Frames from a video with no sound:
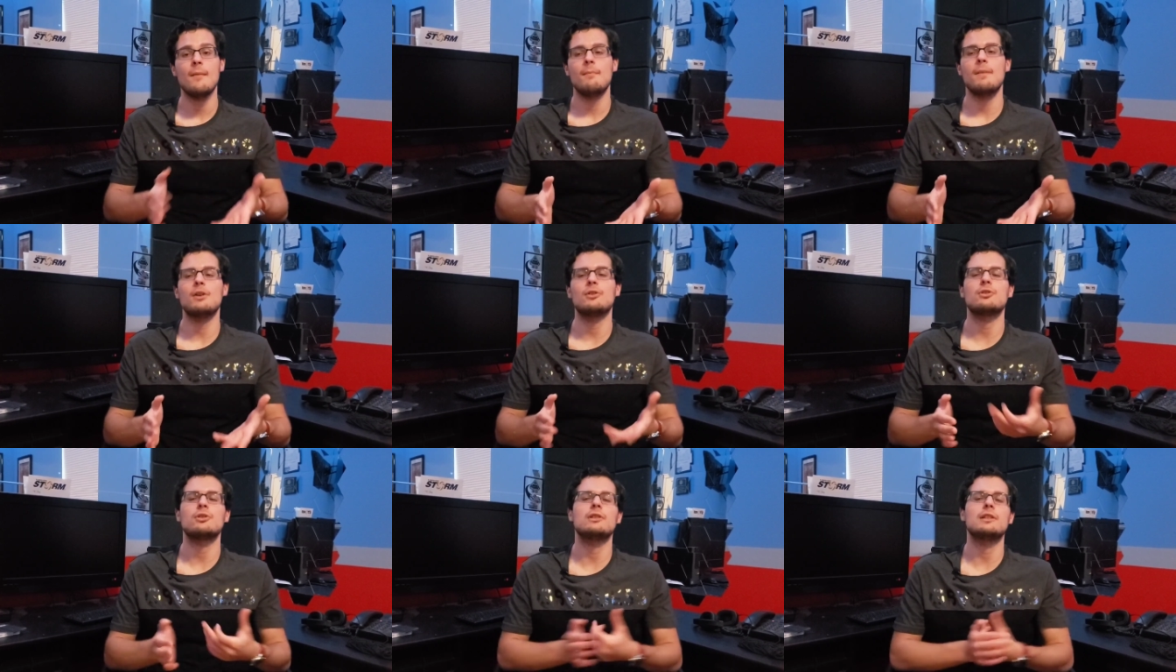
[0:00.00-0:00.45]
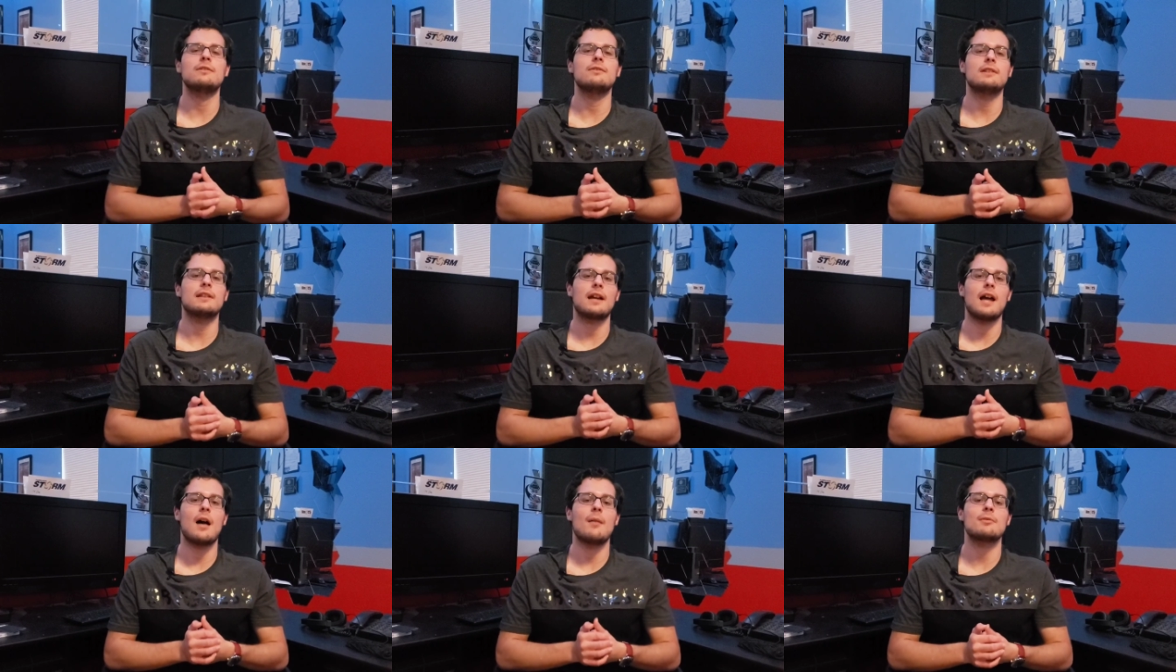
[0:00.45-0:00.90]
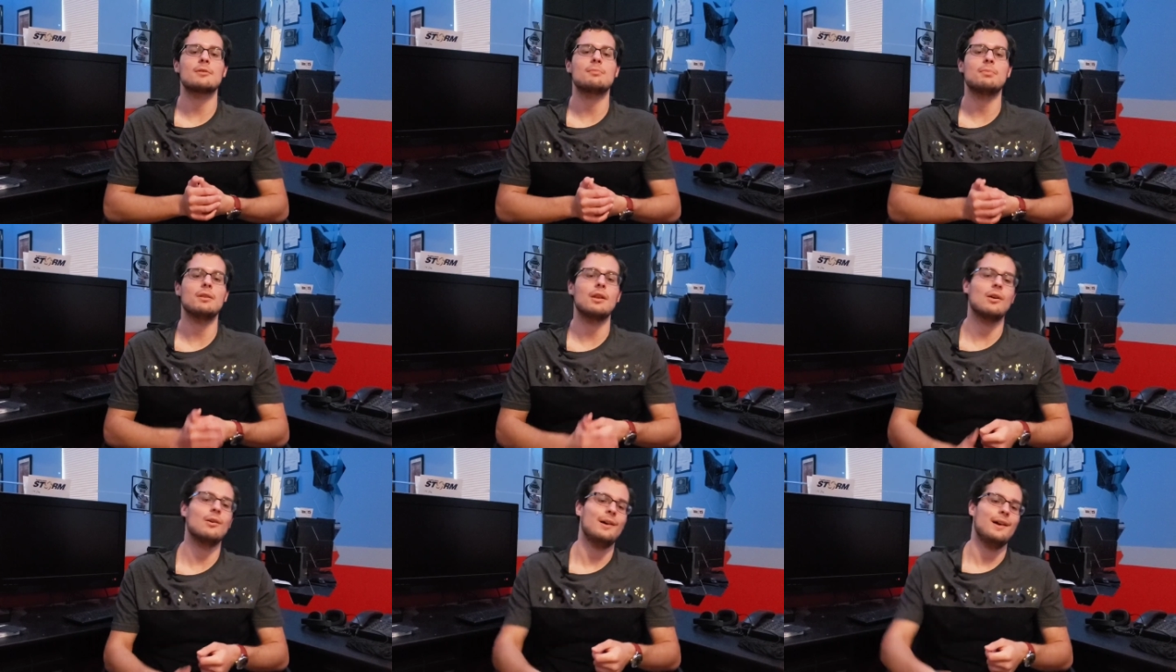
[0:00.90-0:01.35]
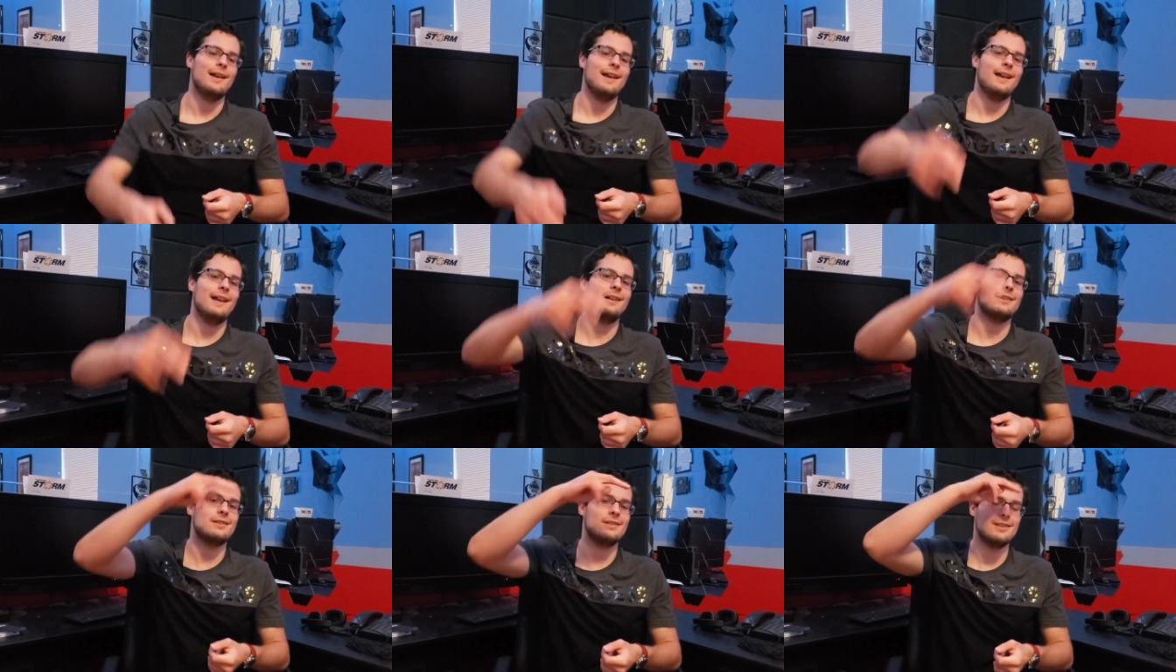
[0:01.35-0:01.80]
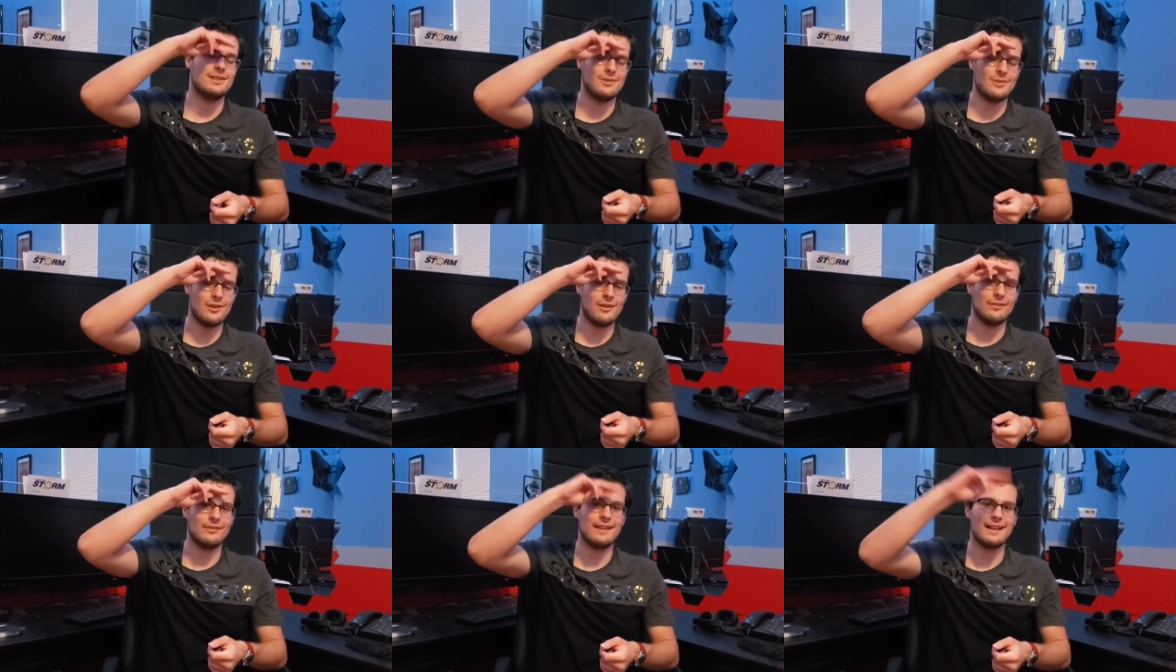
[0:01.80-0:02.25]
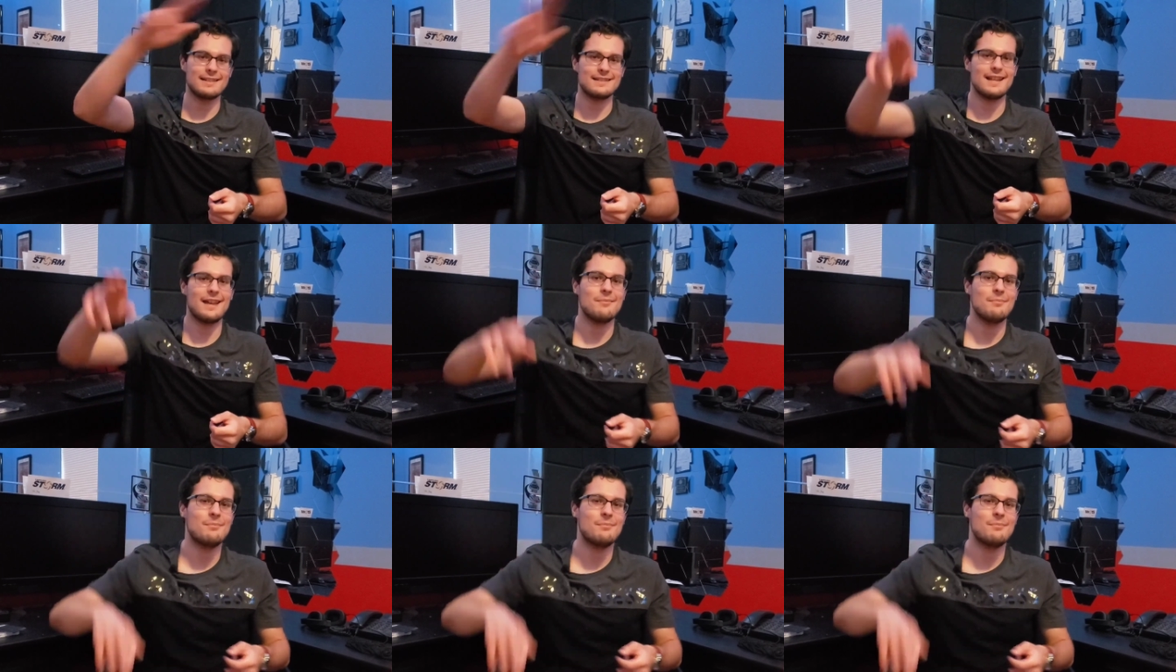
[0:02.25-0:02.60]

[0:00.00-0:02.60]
make sure you leave it in the comments below. And I see you all next time.